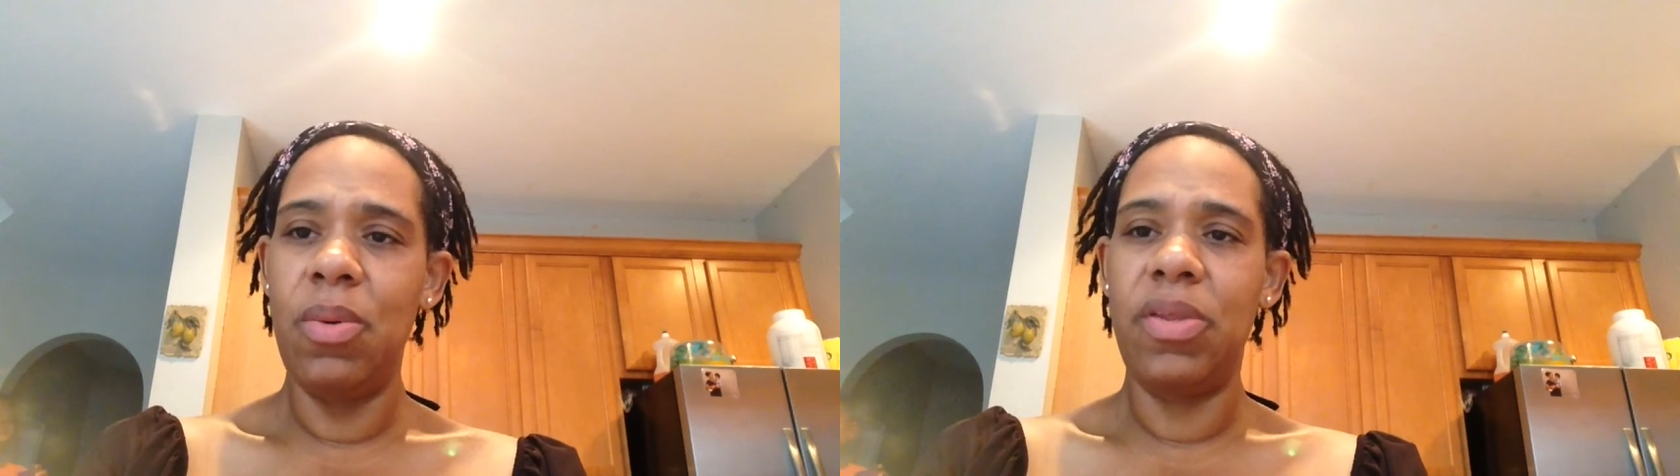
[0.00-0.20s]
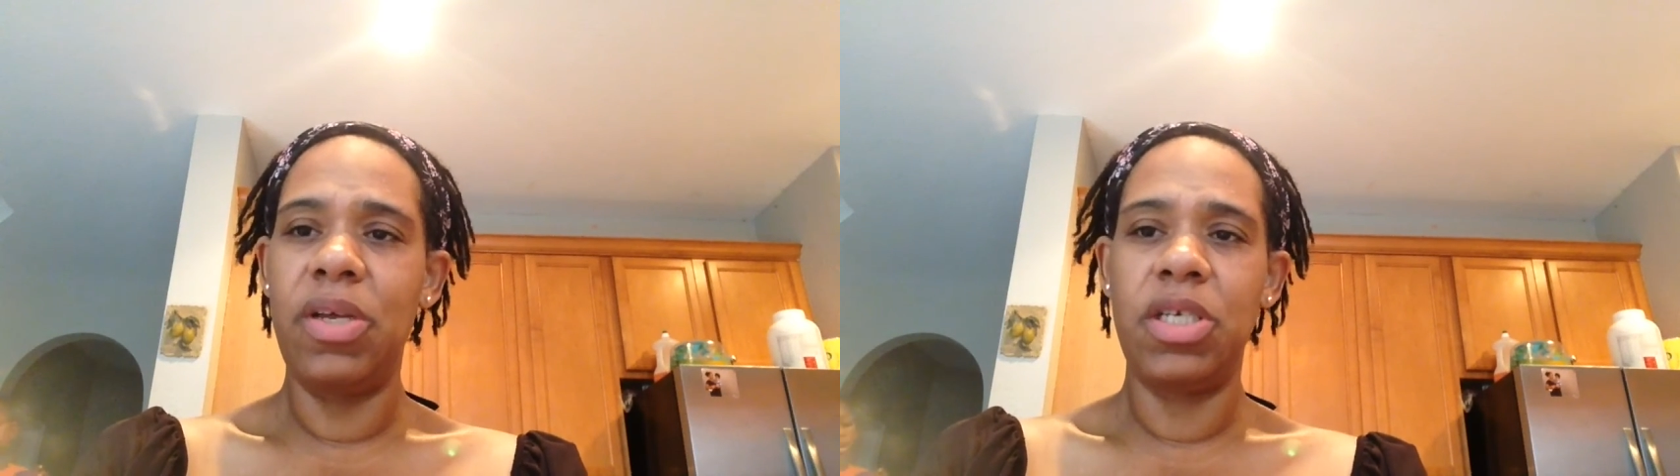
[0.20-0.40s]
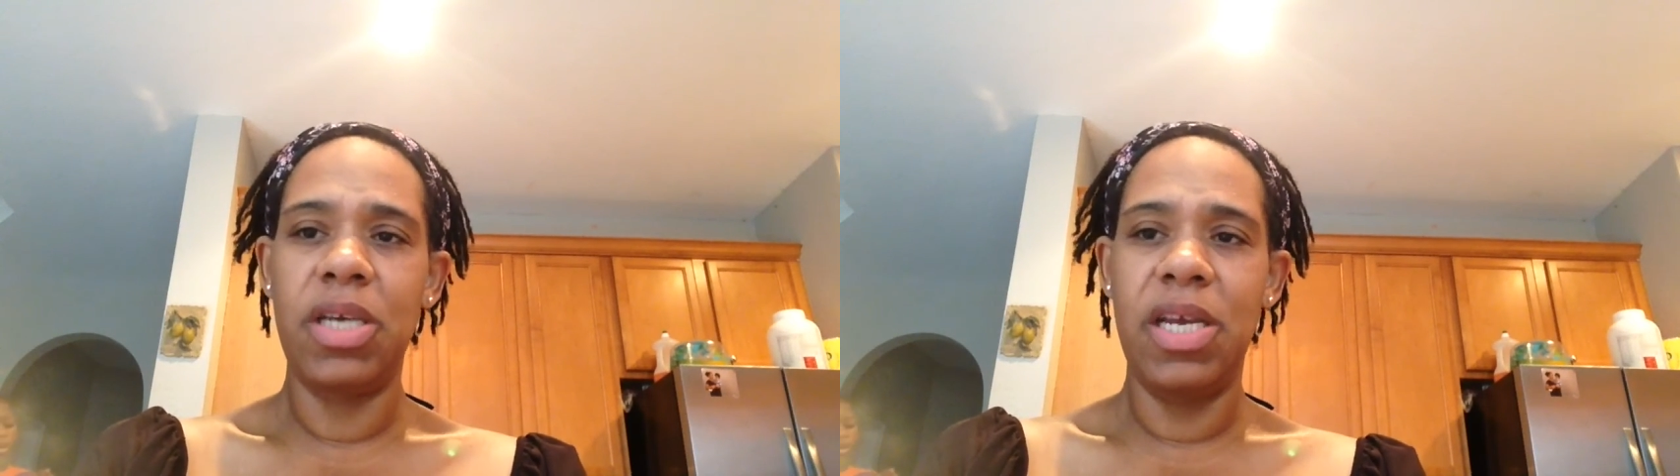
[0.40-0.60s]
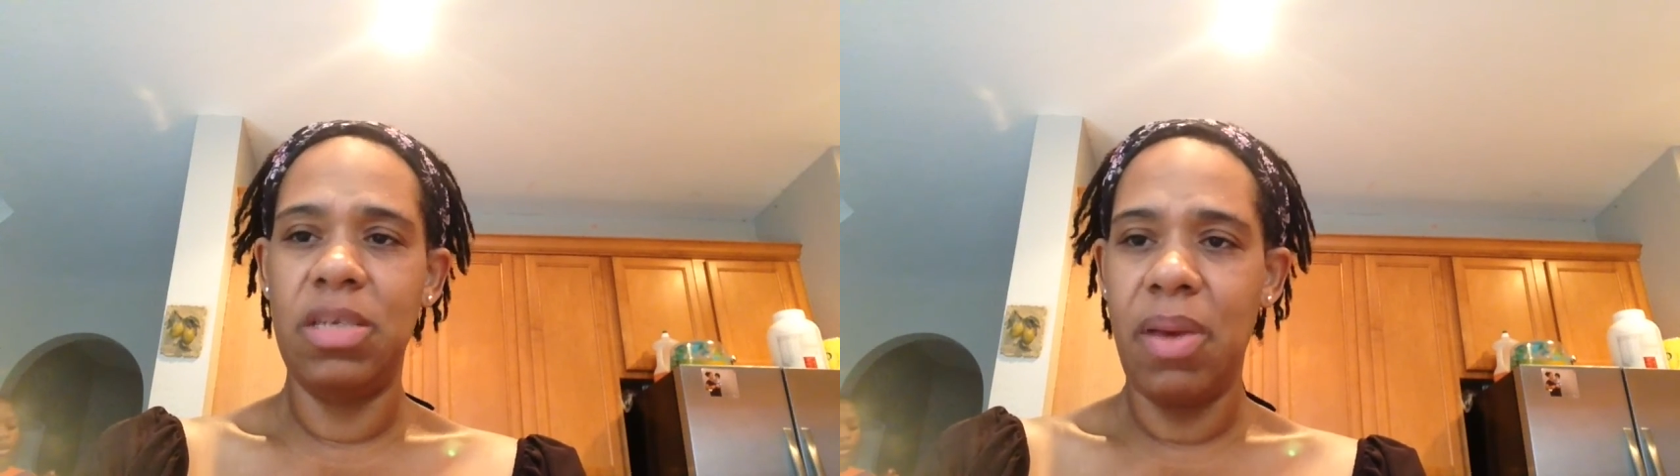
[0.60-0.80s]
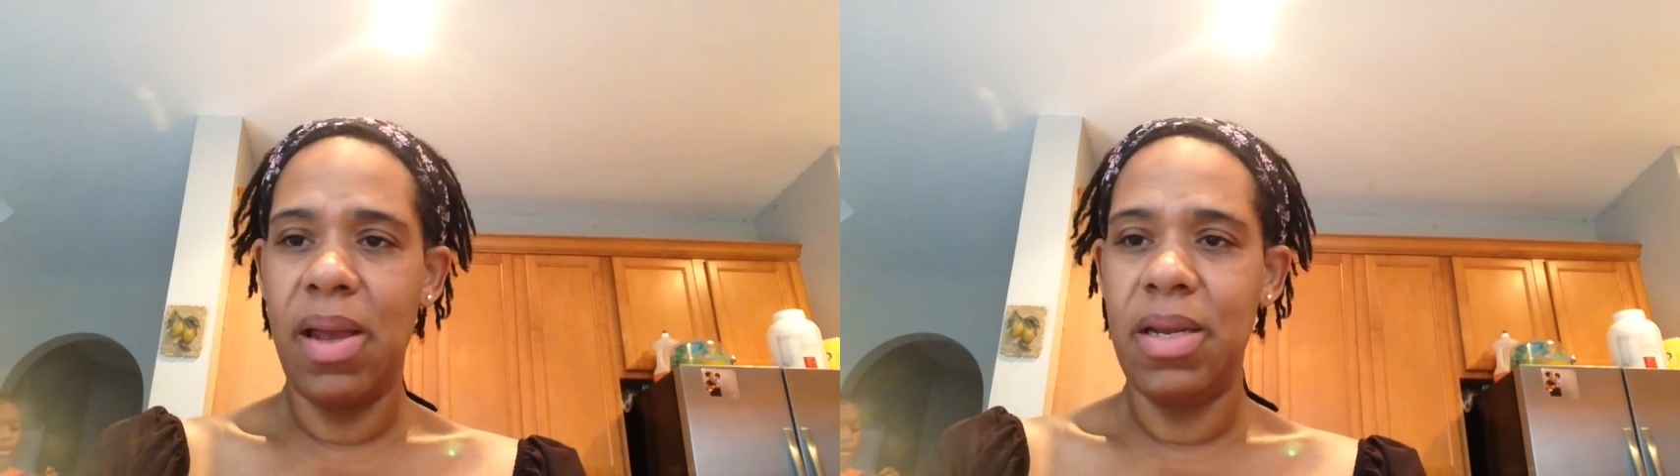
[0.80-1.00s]
with a
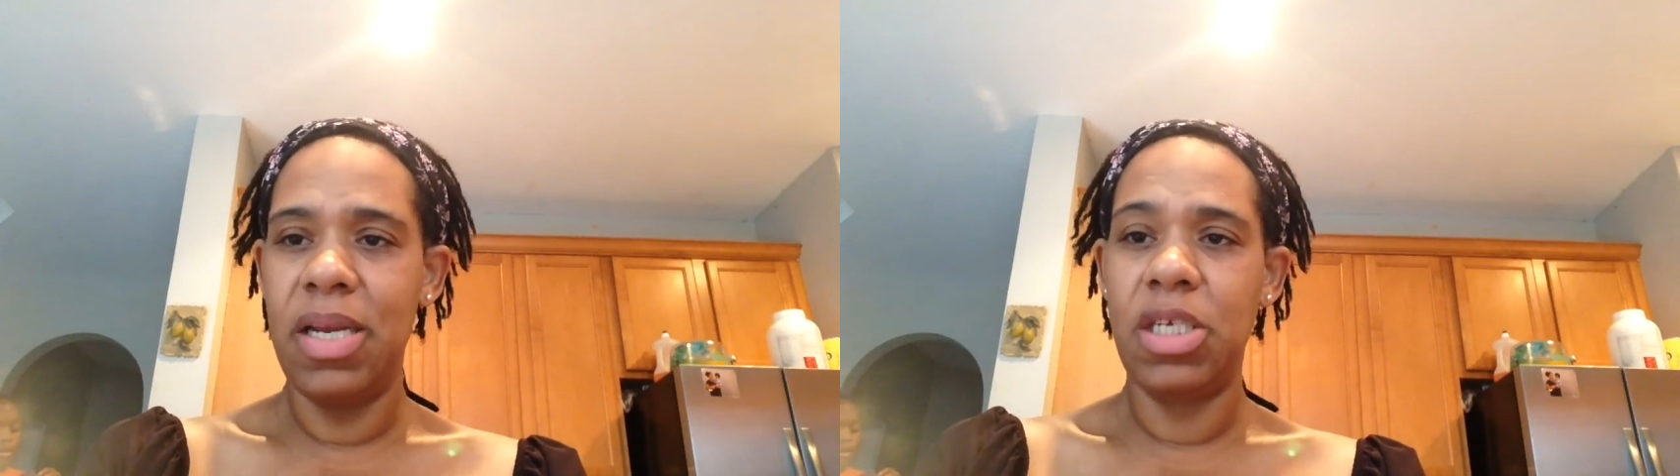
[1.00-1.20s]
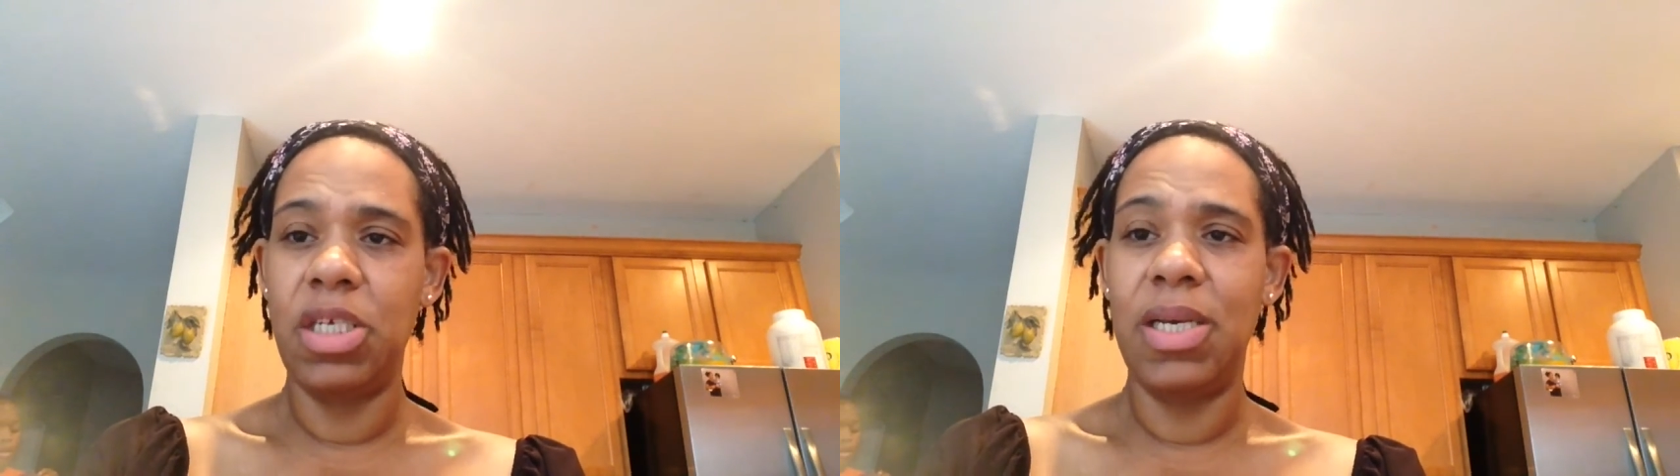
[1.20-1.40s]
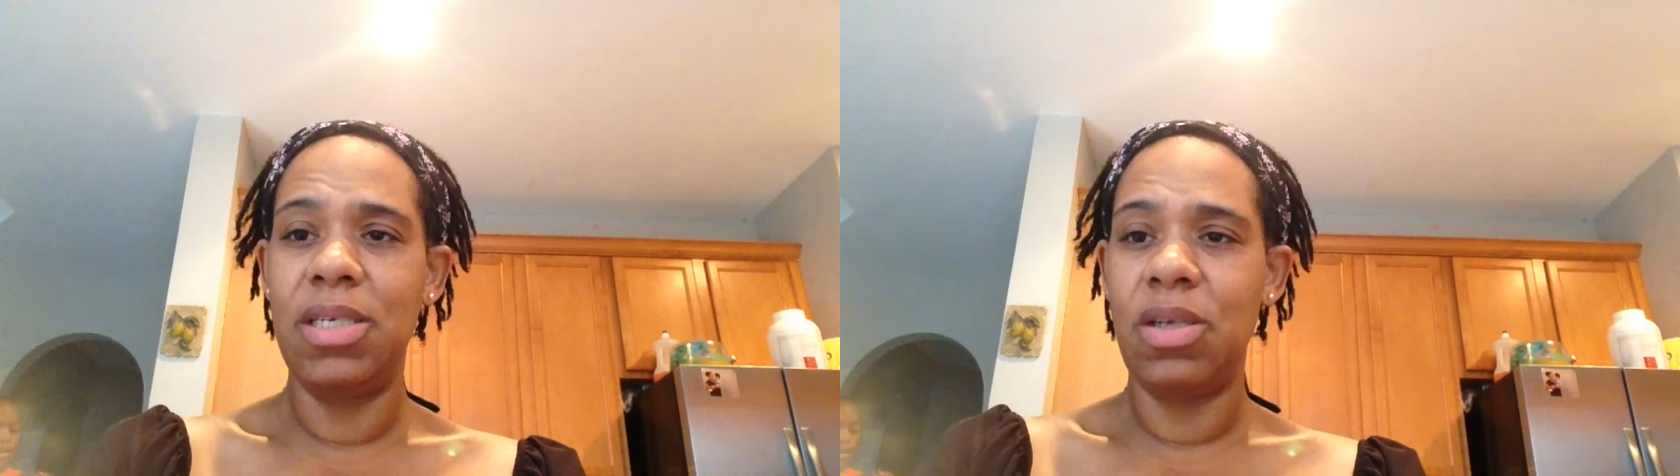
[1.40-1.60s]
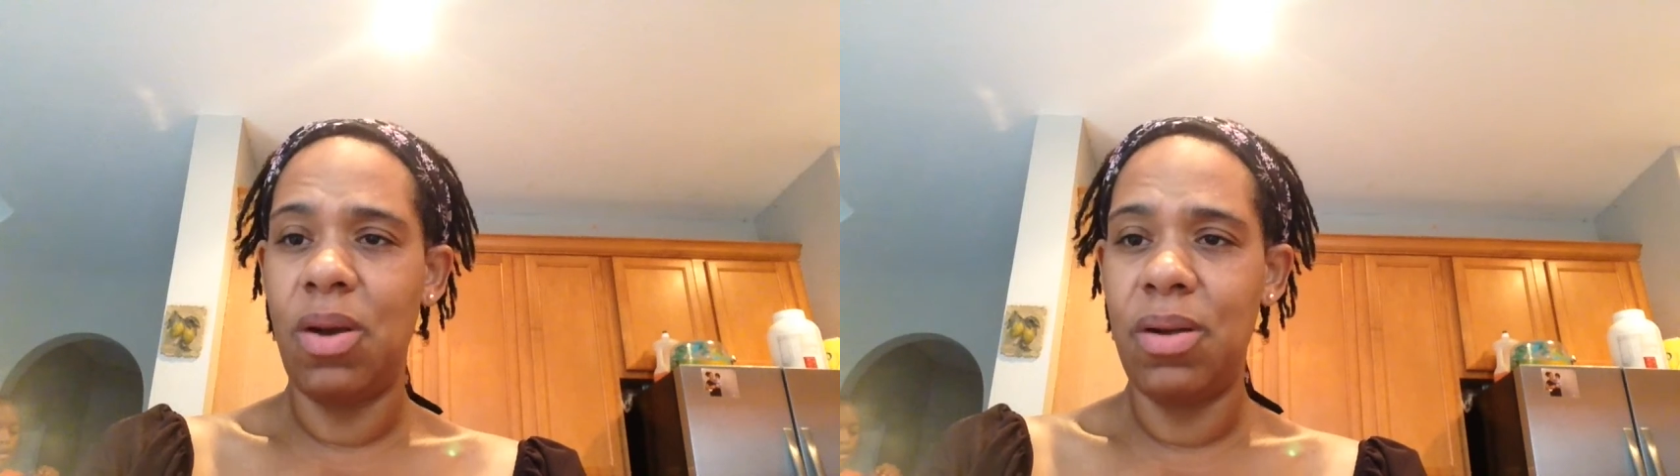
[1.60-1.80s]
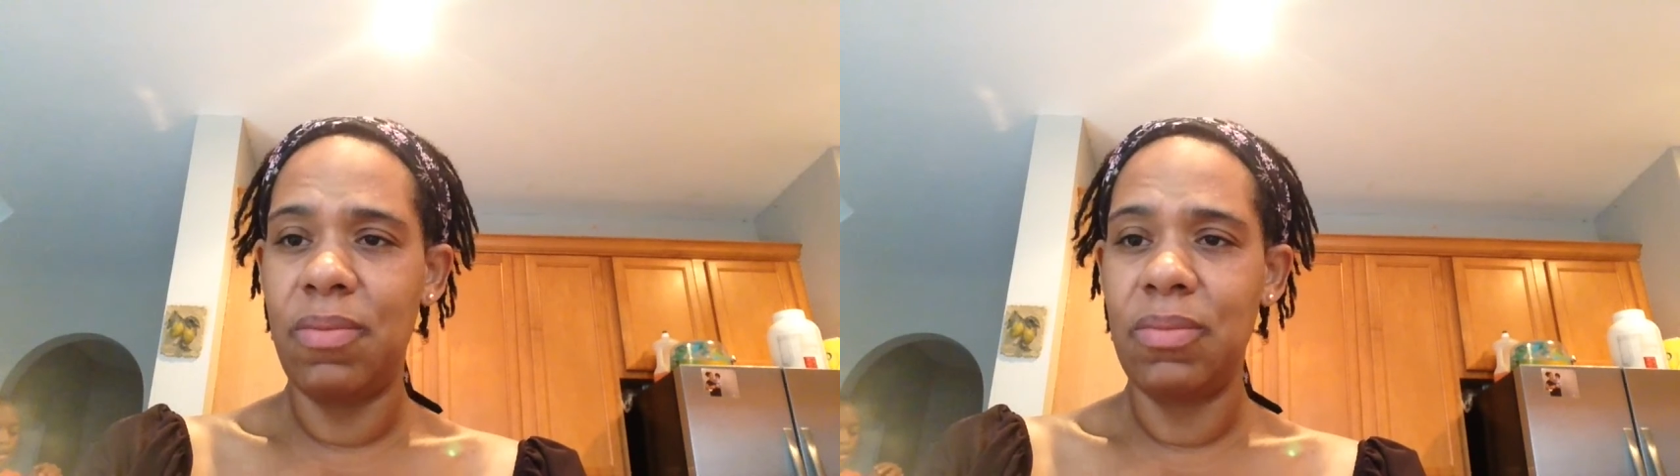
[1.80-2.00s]
changed mind and a changed heart.